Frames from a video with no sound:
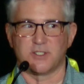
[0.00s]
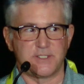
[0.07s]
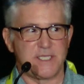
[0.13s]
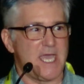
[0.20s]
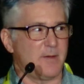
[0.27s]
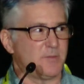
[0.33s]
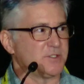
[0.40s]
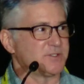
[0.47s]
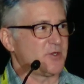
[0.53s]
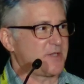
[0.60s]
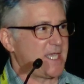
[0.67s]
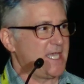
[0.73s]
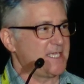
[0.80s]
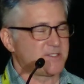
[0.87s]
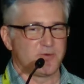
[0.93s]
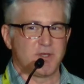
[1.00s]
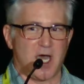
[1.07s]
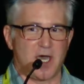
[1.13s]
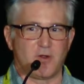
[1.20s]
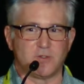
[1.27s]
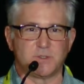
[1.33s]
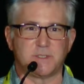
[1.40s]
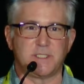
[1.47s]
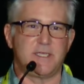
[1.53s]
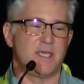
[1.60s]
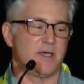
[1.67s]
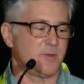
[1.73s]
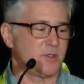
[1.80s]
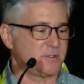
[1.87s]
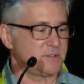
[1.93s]
YAML is okay, so not only
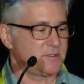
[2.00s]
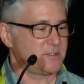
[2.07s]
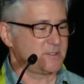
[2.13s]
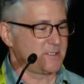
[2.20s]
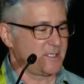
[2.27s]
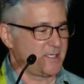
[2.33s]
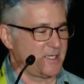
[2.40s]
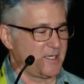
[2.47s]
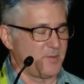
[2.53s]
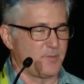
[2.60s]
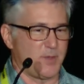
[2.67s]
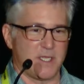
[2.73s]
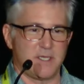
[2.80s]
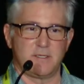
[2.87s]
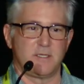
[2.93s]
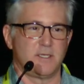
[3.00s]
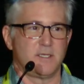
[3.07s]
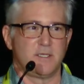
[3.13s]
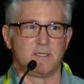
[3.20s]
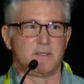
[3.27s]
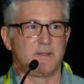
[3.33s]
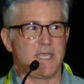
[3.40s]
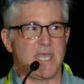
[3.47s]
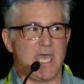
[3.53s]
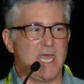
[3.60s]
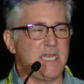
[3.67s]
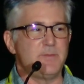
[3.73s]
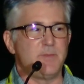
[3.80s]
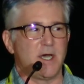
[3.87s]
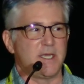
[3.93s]
YAML. But
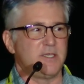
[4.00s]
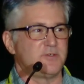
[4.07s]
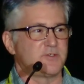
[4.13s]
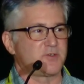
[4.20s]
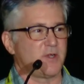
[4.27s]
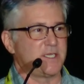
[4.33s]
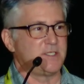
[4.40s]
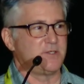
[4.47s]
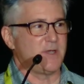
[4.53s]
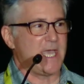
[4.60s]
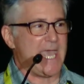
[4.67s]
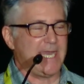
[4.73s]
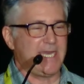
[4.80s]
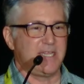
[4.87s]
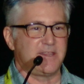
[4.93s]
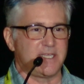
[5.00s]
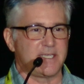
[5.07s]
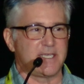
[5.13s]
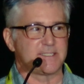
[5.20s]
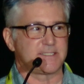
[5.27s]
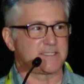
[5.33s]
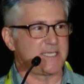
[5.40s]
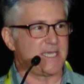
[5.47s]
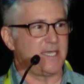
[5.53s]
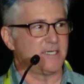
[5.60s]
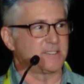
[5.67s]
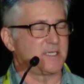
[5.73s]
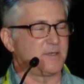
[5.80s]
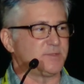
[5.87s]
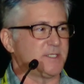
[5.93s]
anybody who's tried to do anything at scale
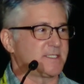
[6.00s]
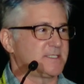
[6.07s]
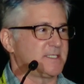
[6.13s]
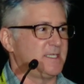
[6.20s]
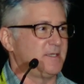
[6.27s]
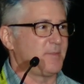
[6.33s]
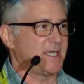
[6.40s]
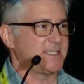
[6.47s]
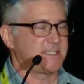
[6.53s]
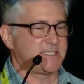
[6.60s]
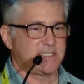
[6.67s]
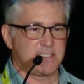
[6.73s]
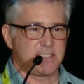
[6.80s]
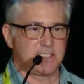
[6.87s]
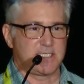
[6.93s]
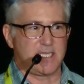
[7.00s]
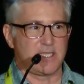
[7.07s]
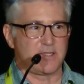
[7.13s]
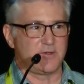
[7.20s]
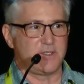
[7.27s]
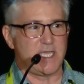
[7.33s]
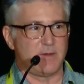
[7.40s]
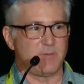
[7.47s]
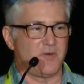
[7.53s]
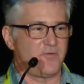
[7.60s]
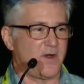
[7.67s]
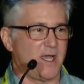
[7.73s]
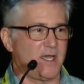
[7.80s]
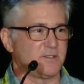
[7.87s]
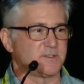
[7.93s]
and complexity by stitching together YAML
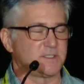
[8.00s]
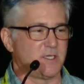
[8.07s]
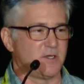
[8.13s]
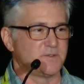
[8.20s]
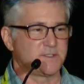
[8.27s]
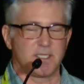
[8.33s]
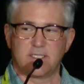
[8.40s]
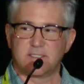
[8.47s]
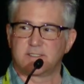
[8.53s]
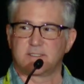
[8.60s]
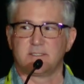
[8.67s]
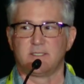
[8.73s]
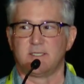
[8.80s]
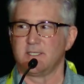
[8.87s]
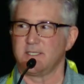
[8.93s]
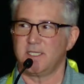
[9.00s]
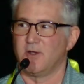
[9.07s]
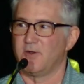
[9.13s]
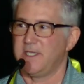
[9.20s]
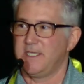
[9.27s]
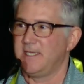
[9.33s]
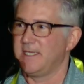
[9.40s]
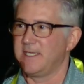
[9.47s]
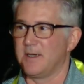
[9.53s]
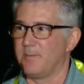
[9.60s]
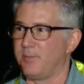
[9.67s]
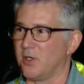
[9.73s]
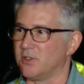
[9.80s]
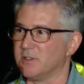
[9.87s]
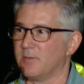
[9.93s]
files knows that it's, eating a
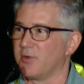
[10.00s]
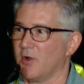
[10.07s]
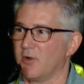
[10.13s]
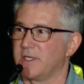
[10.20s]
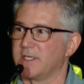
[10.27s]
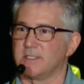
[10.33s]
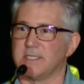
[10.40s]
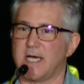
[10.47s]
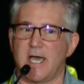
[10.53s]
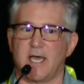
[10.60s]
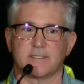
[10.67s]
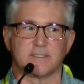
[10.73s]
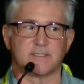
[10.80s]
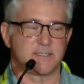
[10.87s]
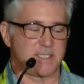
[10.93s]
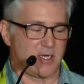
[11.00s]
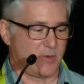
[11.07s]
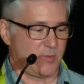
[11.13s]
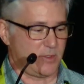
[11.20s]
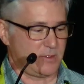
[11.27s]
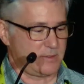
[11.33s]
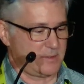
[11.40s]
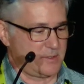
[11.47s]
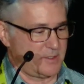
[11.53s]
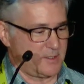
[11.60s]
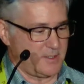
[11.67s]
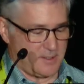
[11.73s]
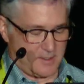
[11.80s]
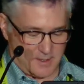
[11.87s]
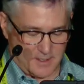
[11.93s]
bowl of broken glass. It's terrible,
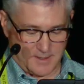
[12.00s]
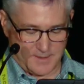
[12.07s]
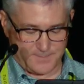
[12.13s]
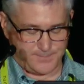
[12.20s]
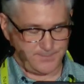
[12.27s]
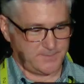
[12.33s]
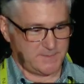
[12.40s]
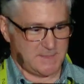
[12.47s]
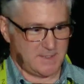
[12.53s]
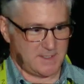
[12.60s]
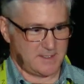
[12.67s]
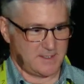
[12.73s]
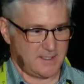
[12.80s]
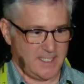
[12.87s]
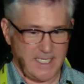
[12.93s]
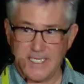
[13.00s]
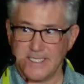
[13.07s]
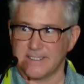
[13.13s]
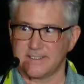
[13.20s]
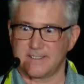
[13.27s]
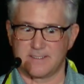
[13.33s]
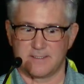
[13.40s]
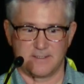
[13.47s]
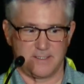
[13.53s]
right? It is.